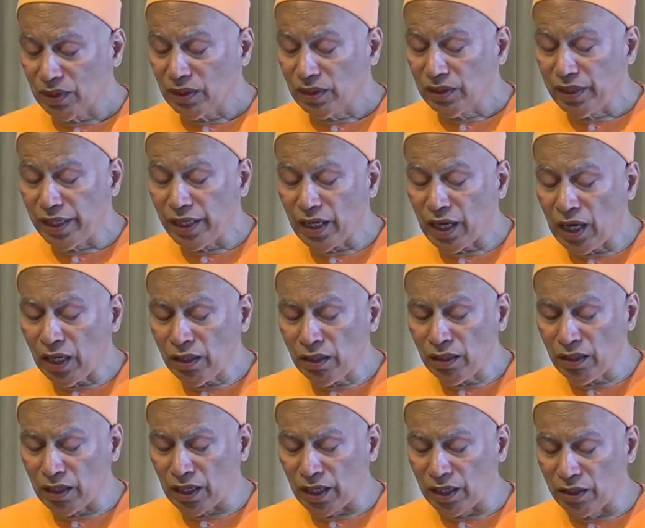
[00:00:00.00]
The
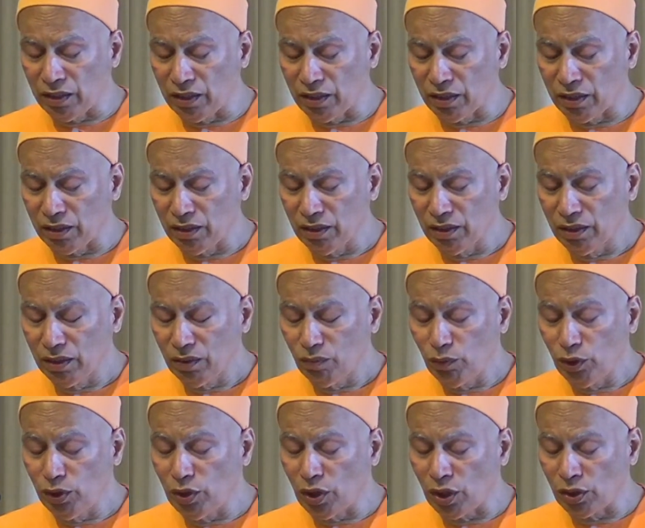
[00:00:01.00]
other gardener
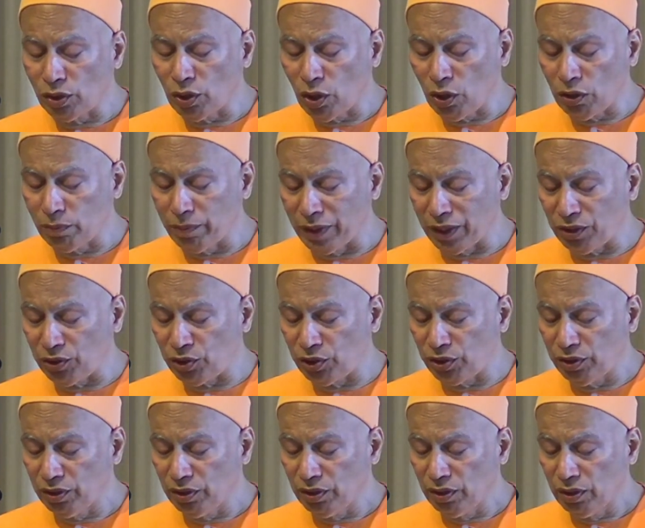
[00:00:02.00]
would not talk
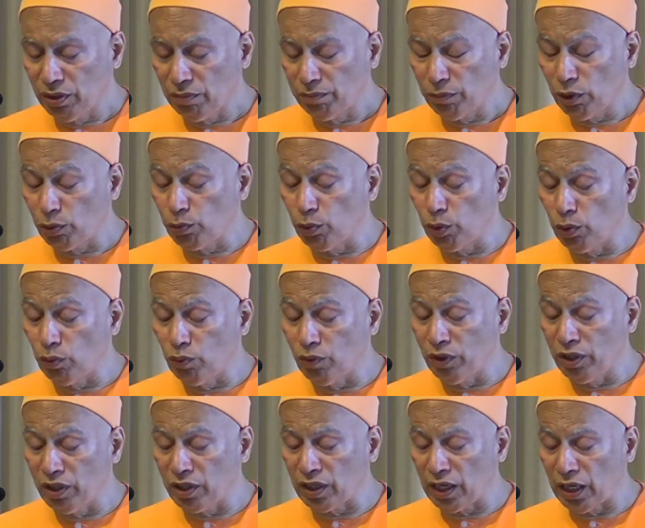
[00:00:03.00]
much, but would
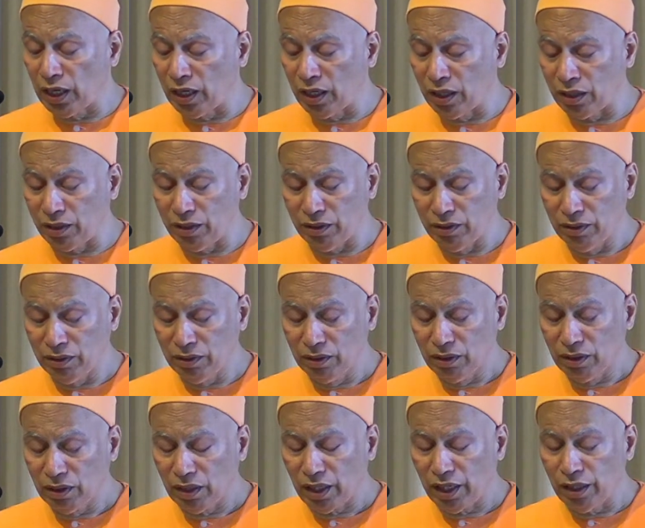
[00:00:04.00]
work hard
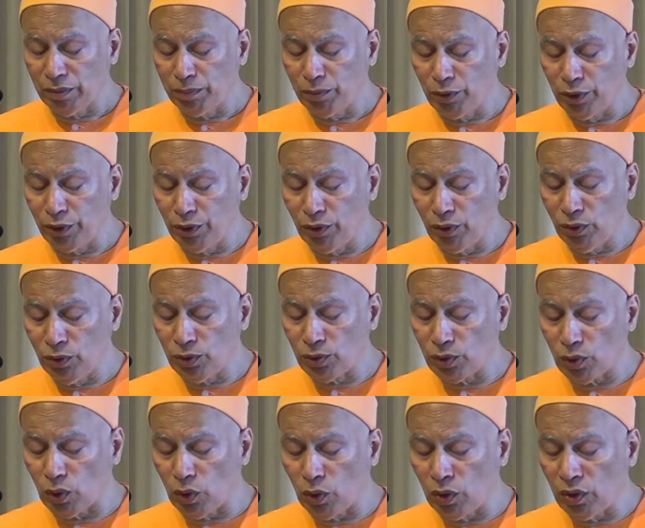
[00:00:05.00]
and produce
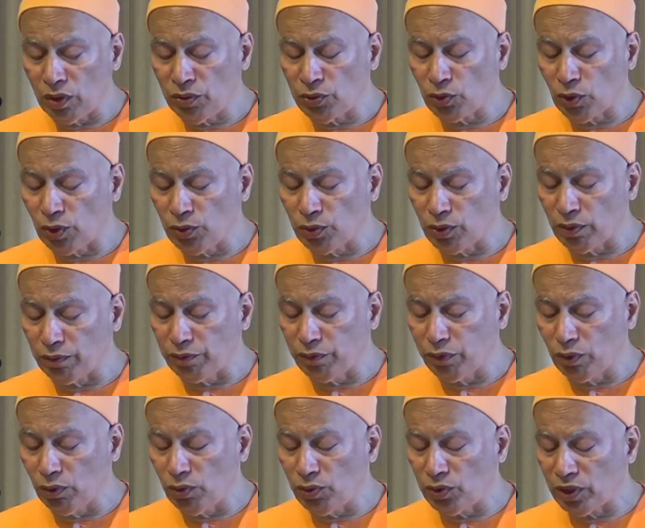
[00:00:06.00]
all sorts of
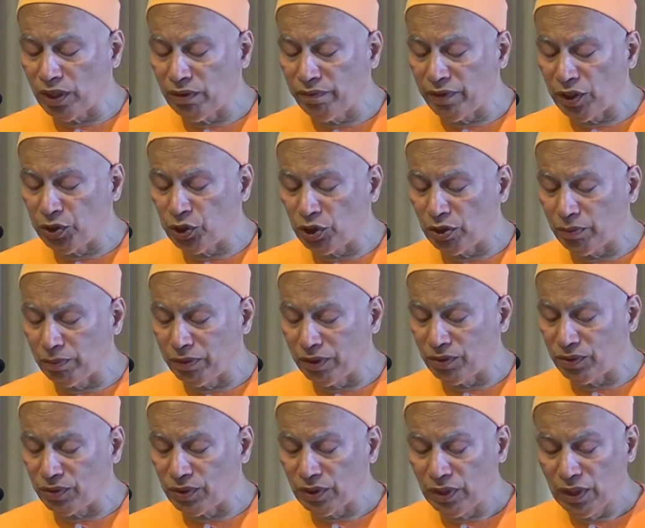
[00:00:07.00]
fruits and
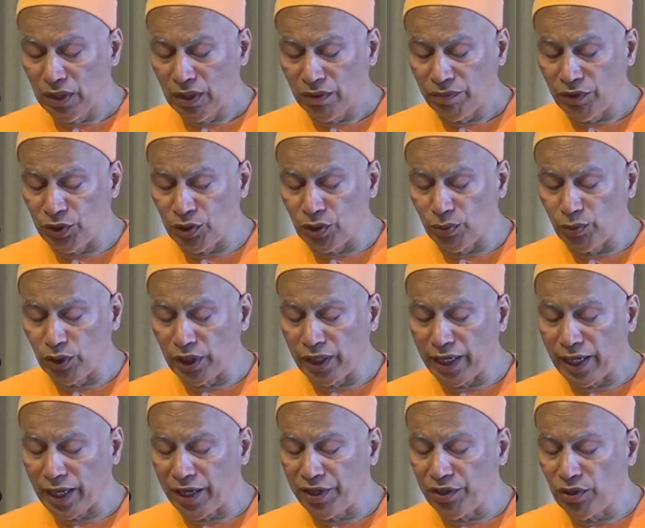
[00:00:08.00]
vegetables, which he would
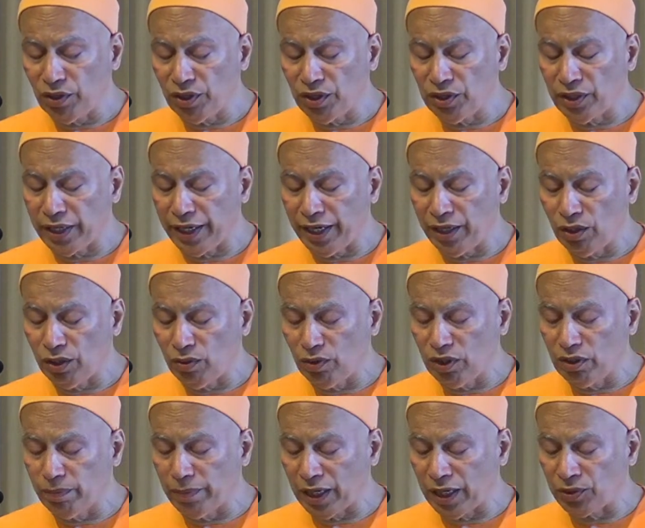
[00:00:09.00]
carry on his head to
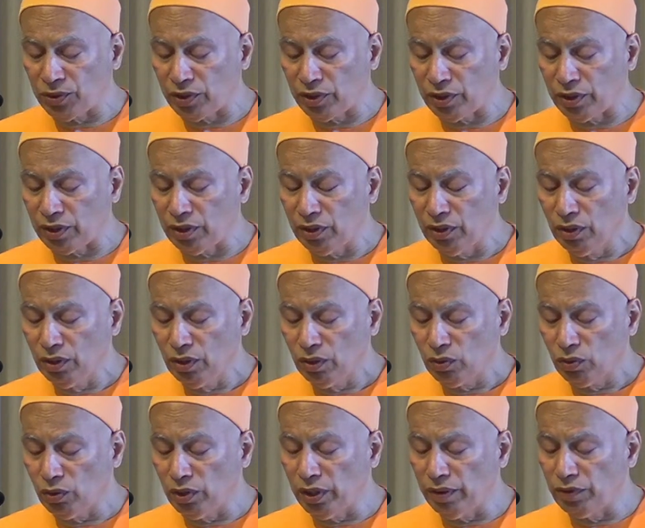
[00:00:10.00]
his master,
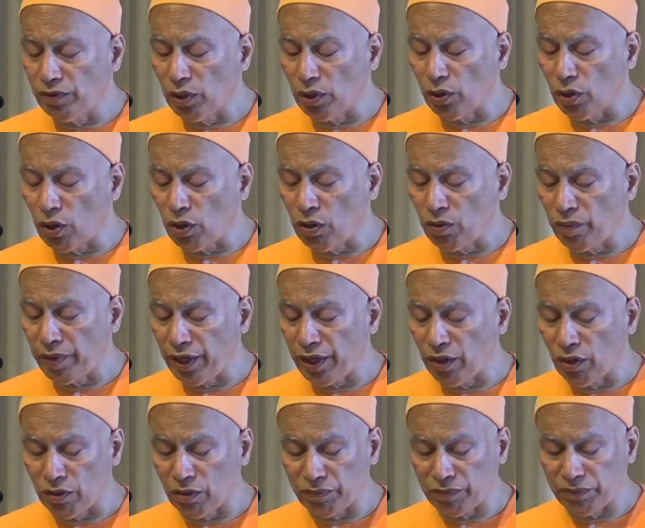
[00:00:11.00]
who lived a long way
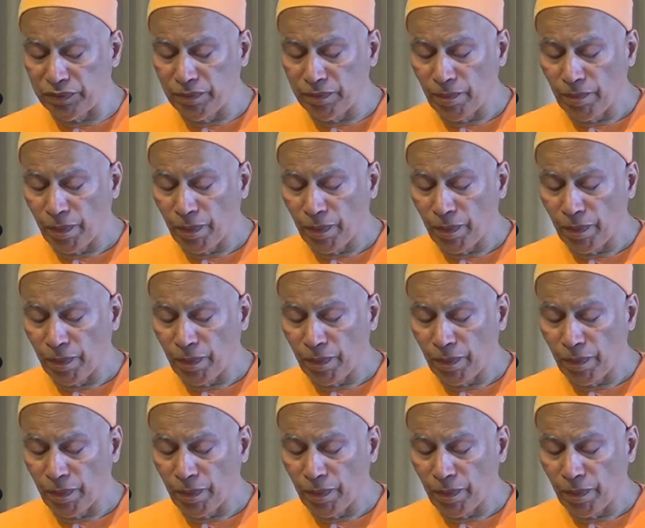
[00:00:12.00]
off.